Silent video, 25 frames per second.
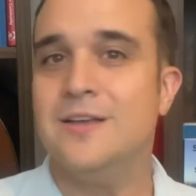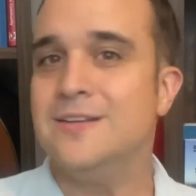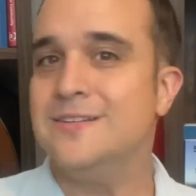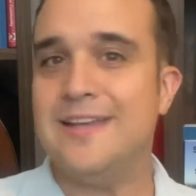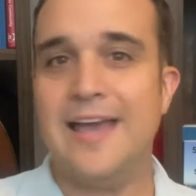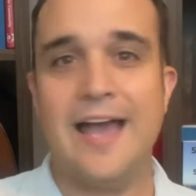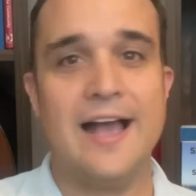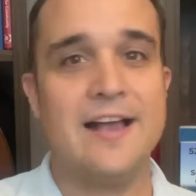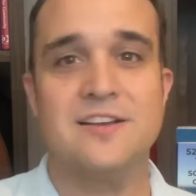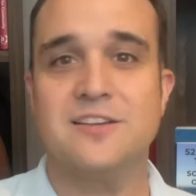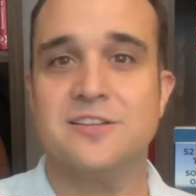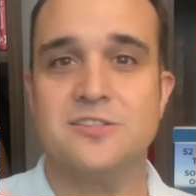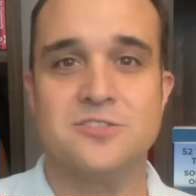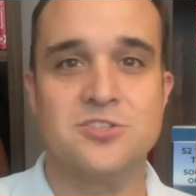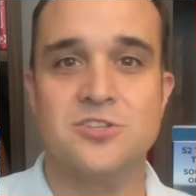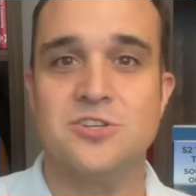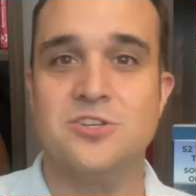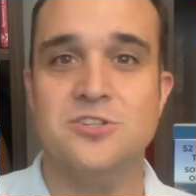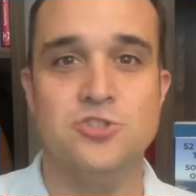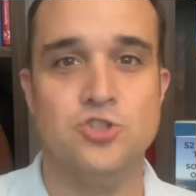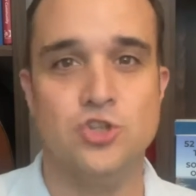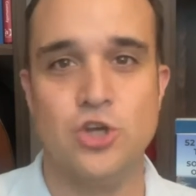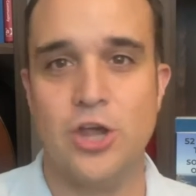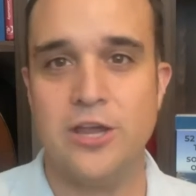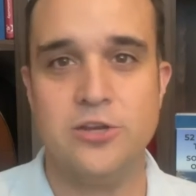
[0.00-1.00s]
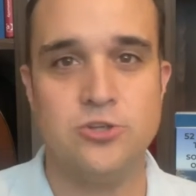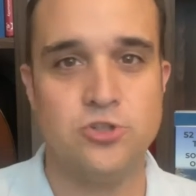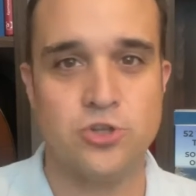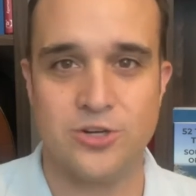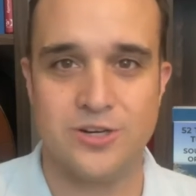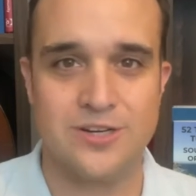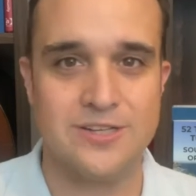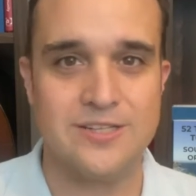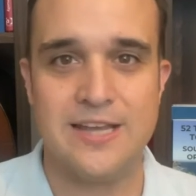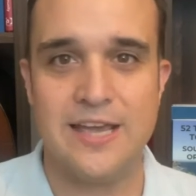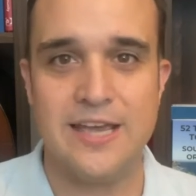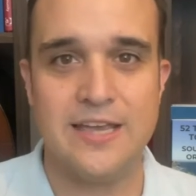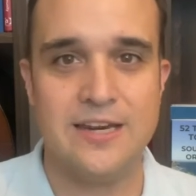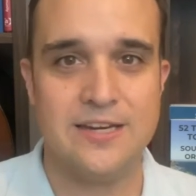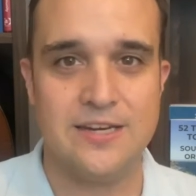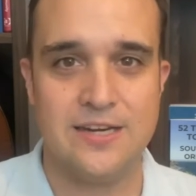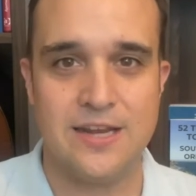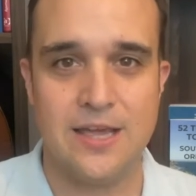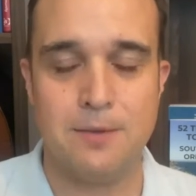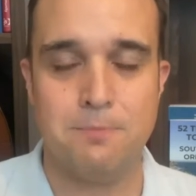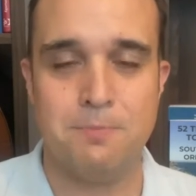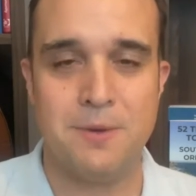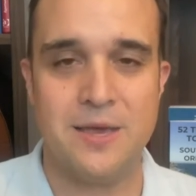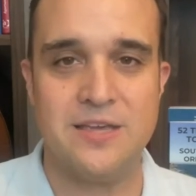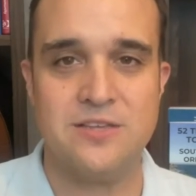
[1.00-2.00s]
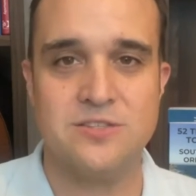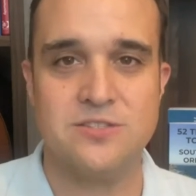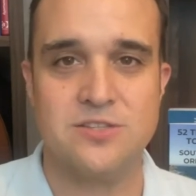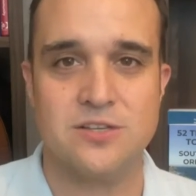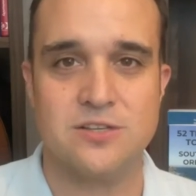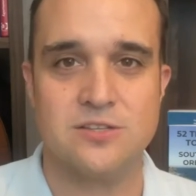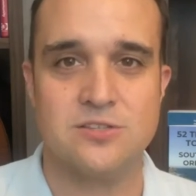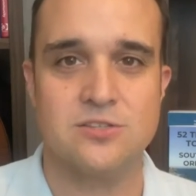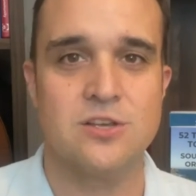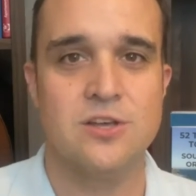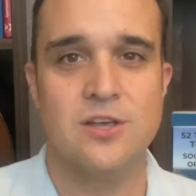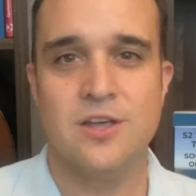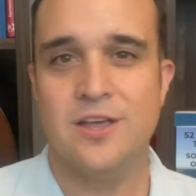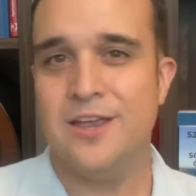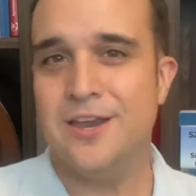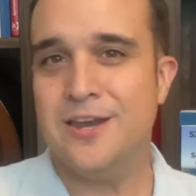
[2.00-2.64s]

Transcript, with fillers: Tactics can change on a day-to-day basis.